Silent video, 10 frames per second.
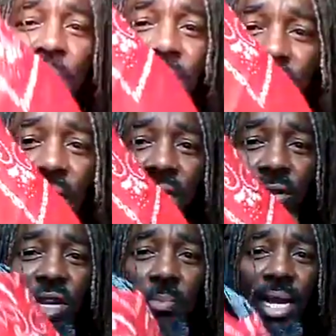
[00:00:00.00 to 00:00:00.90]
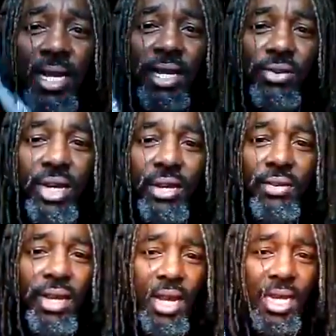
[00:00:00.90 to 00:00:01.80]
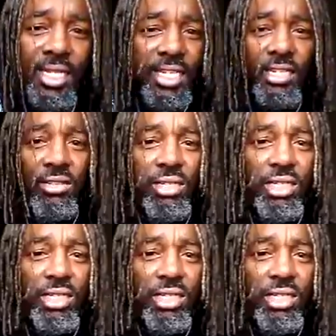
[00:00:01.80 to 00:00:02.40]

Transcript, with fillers: represent under the red, black, and green and still